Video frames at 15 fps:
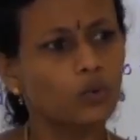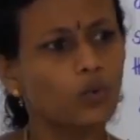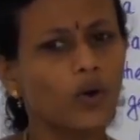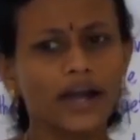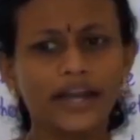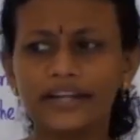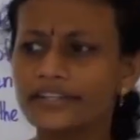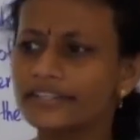
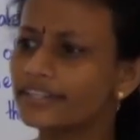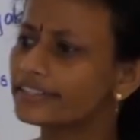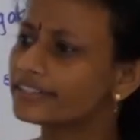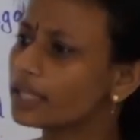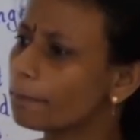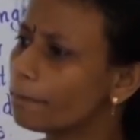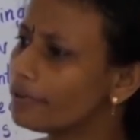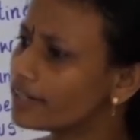Why
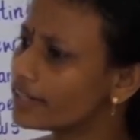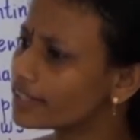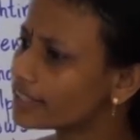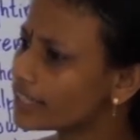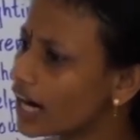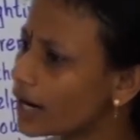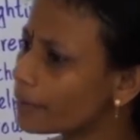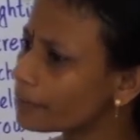did the
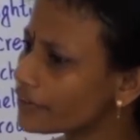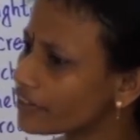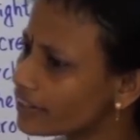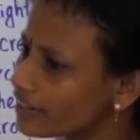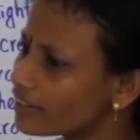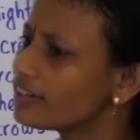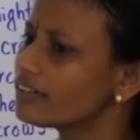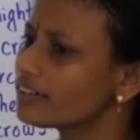bird come
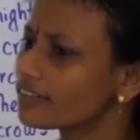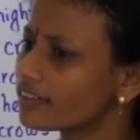here?